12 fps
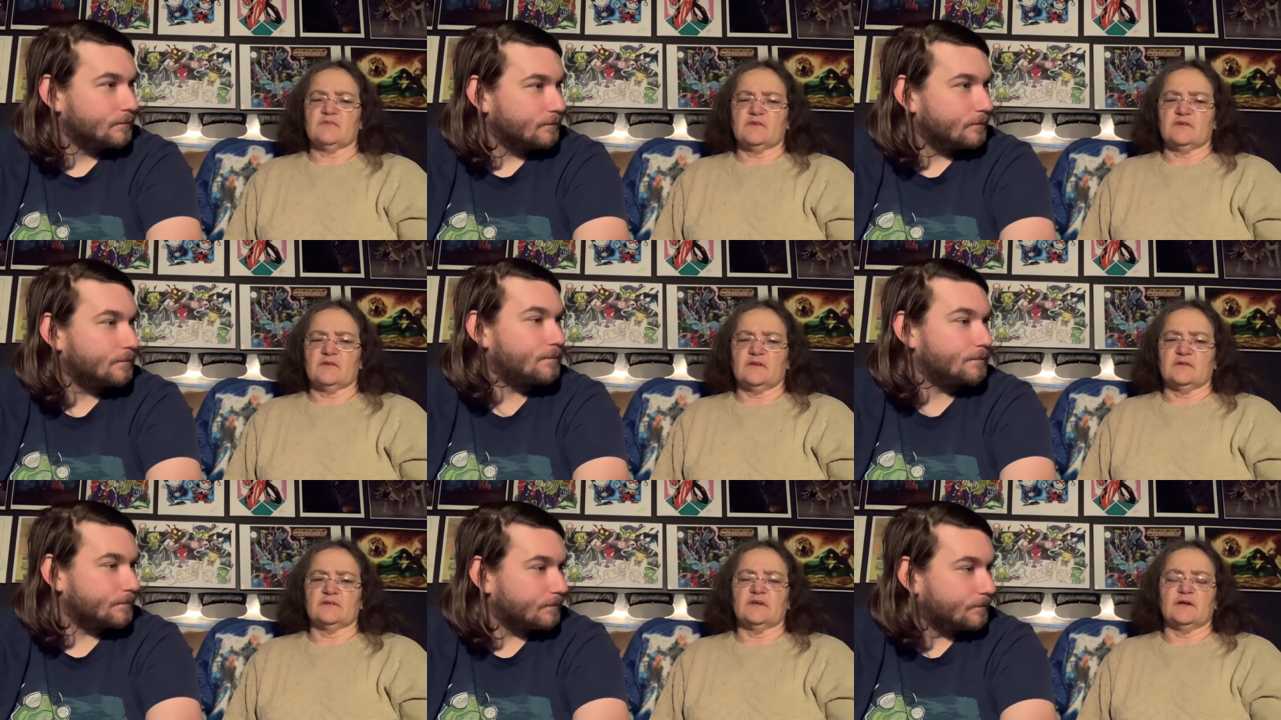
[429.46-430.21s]
Speaker 1: mm
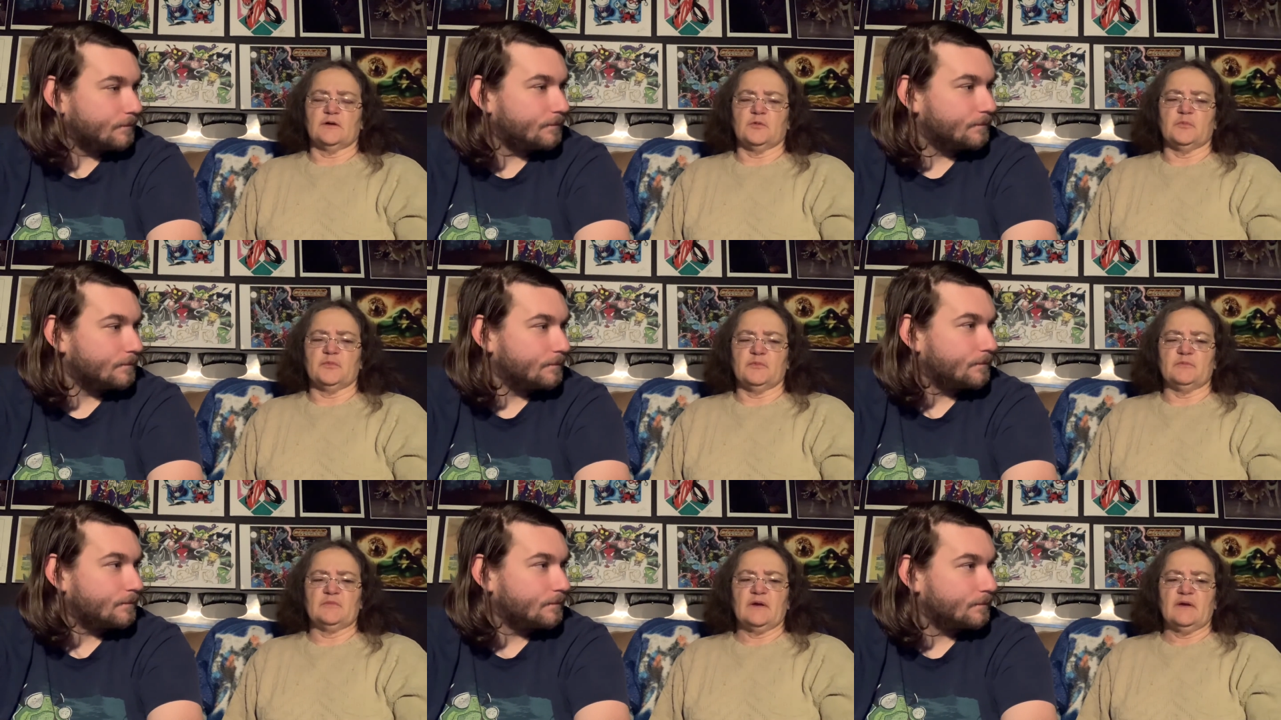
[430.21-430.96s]
-hmm. help.
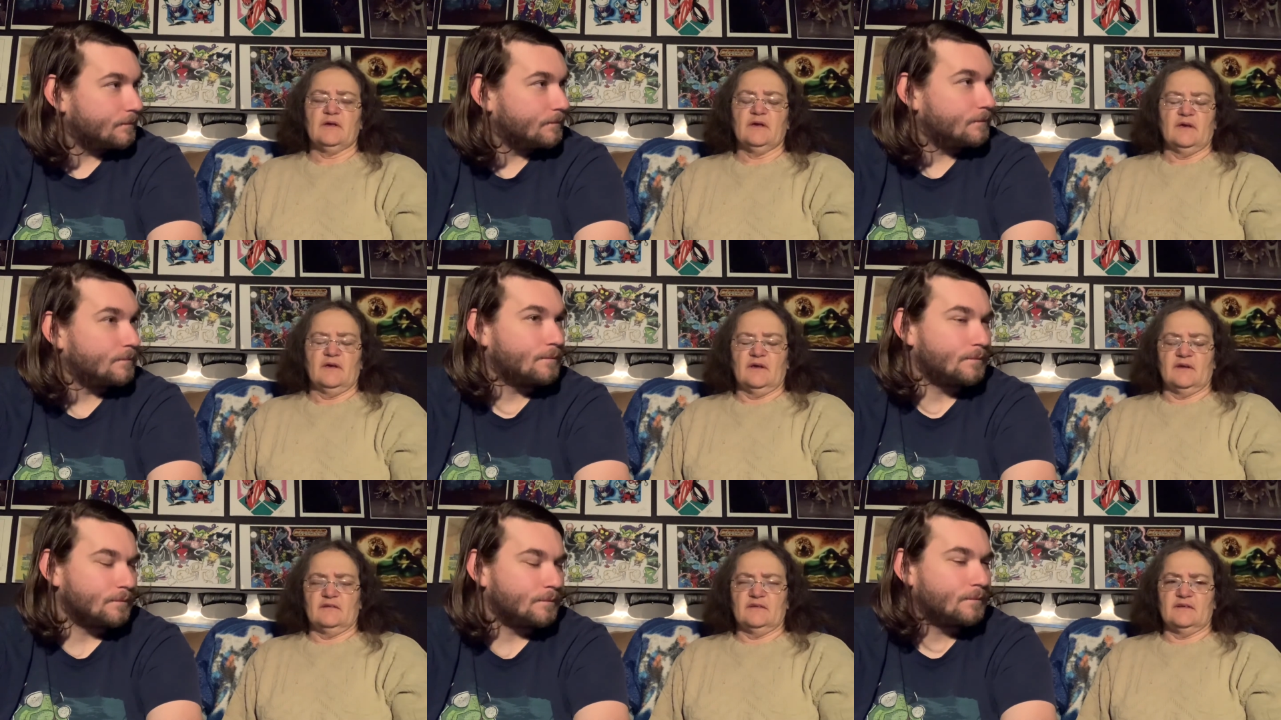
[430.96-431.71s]

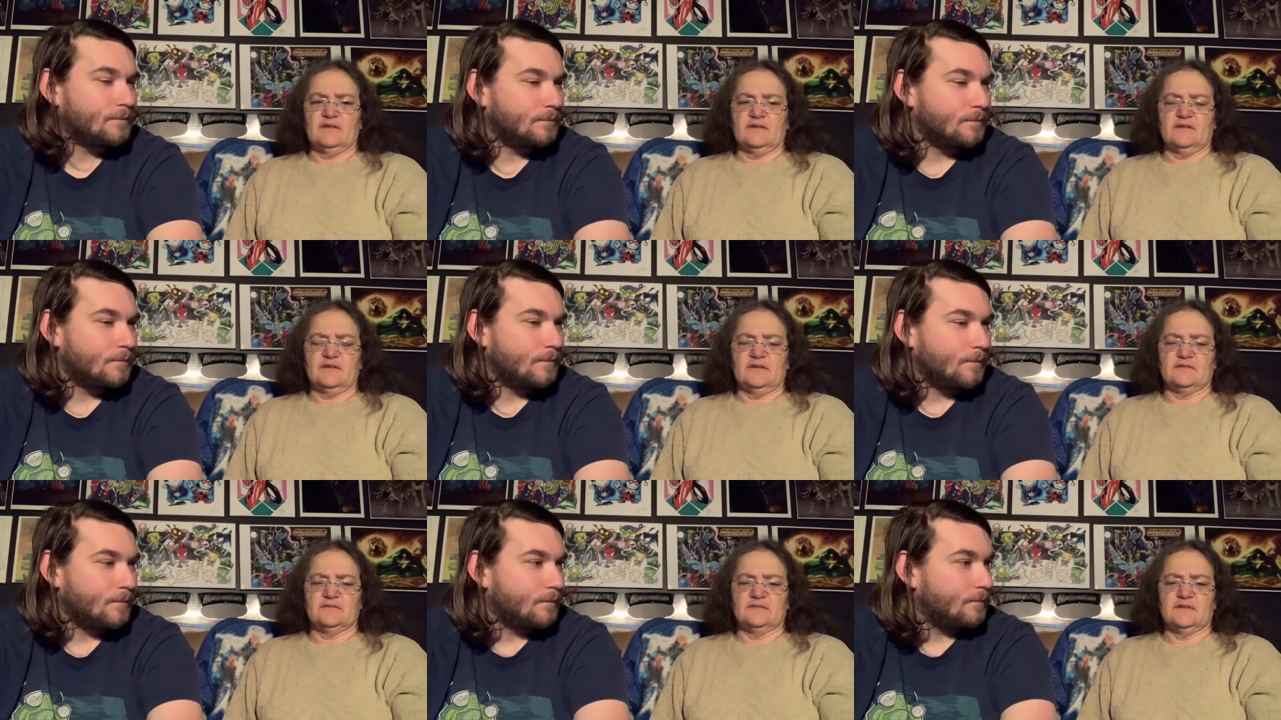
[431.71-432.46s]
And then
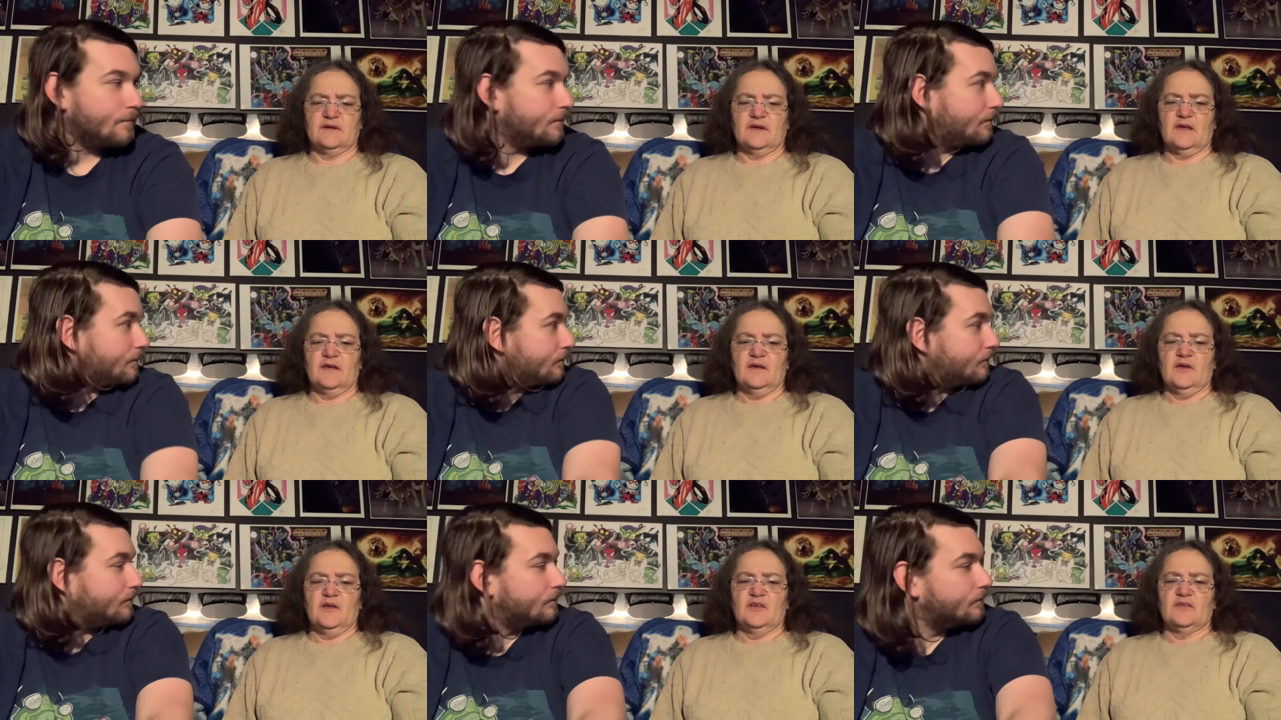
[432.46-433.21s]

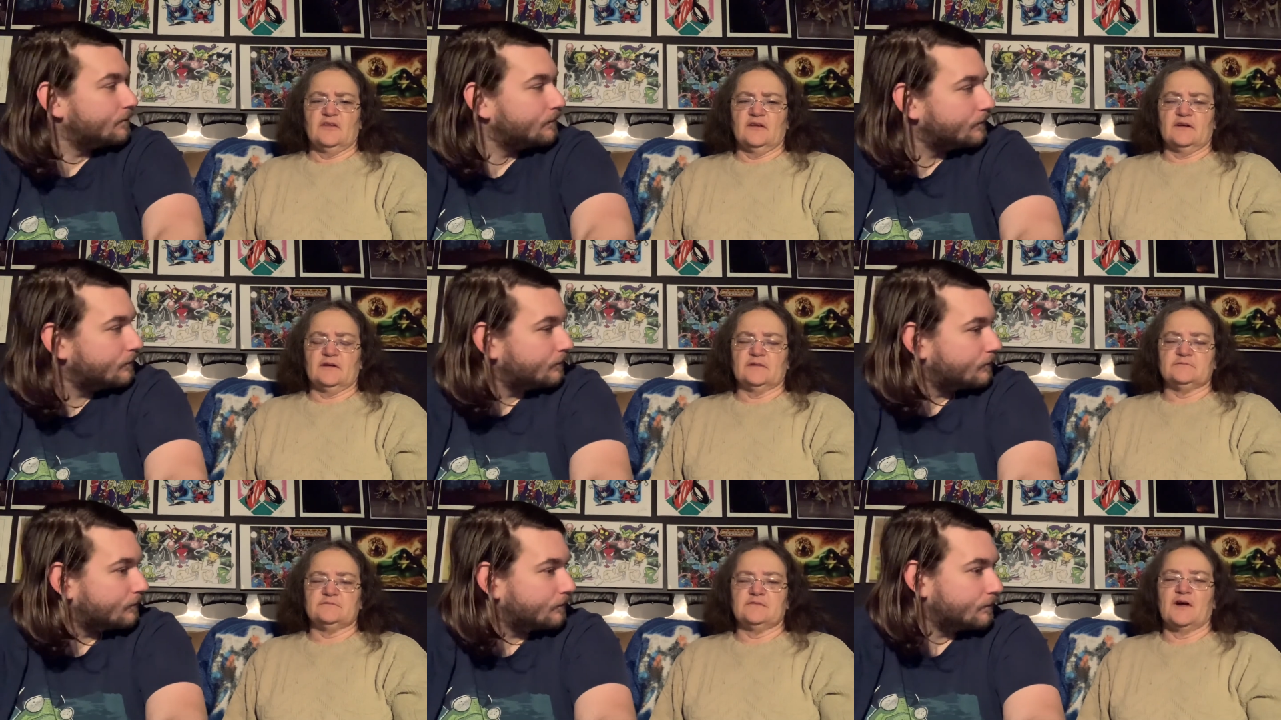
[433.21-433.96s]
the
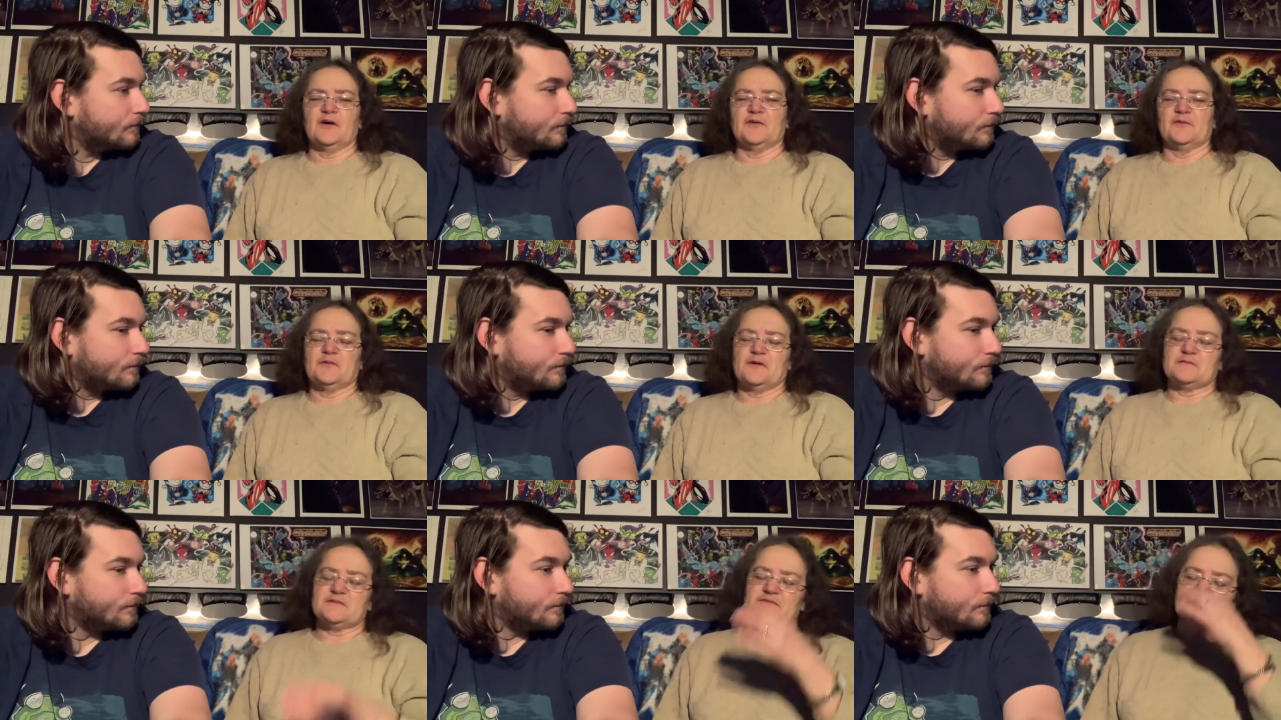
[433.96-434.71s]
oh, what
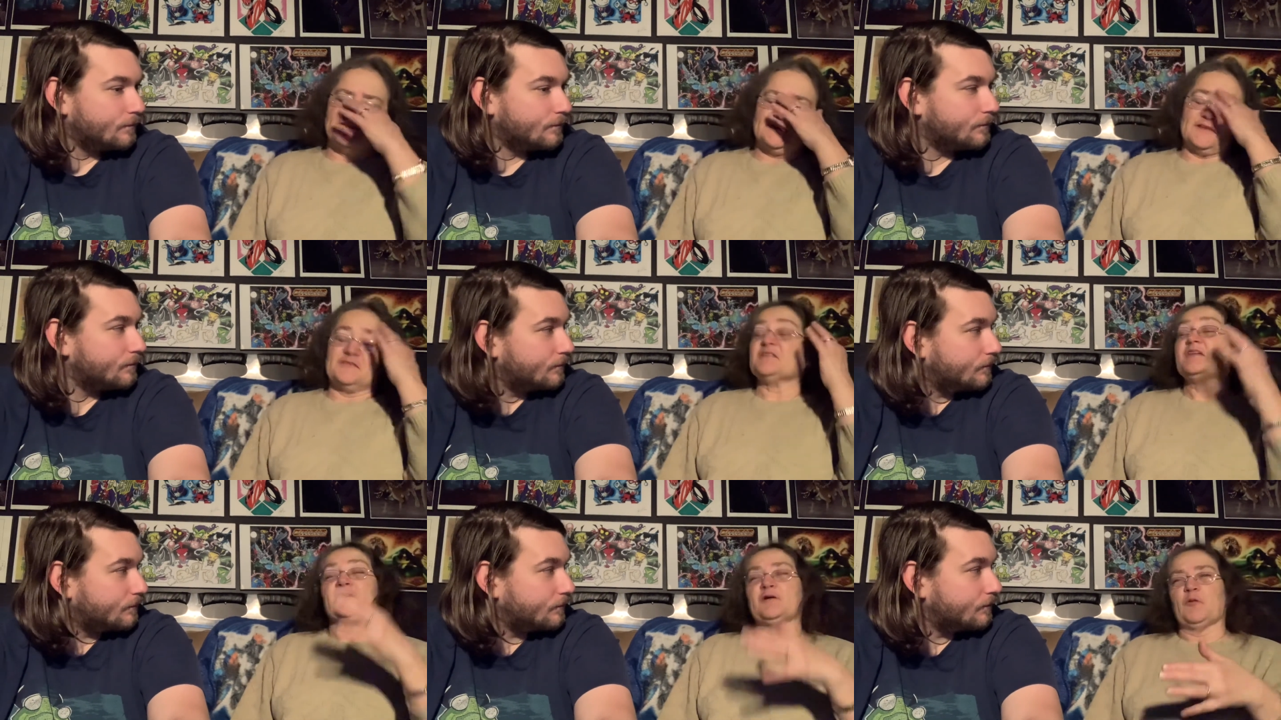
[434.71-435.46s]
was funny
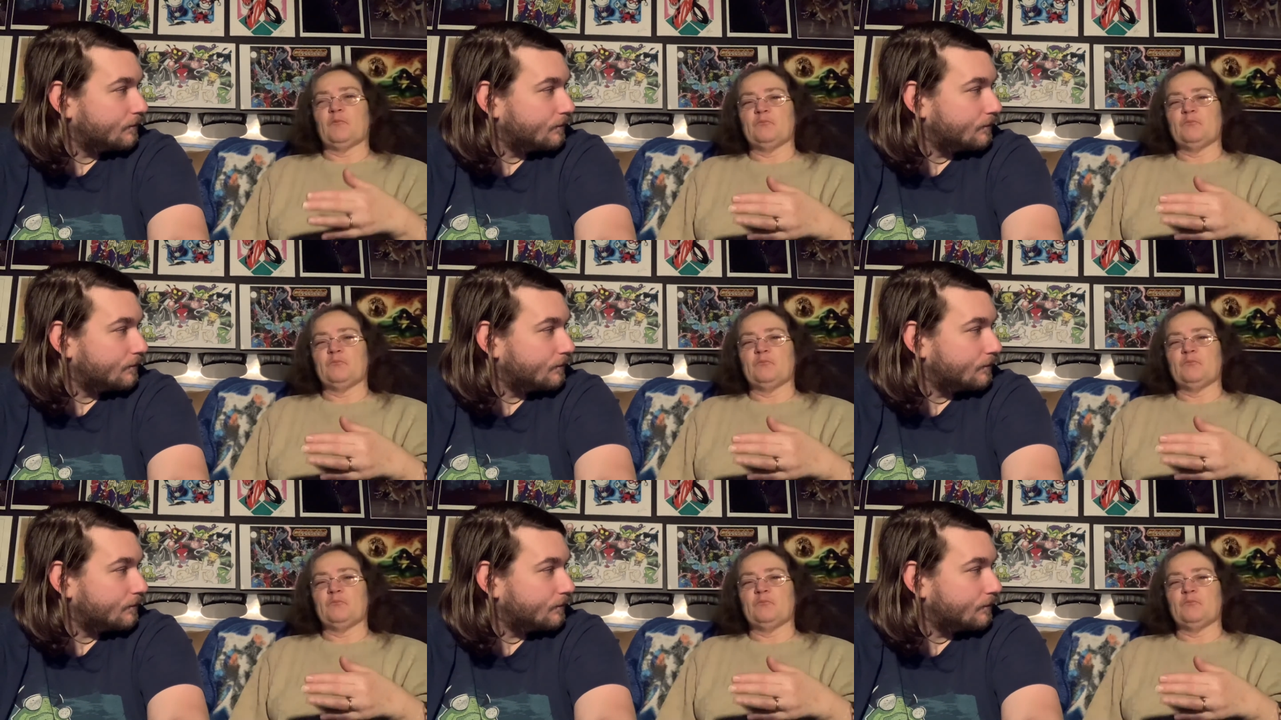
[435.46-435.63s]
the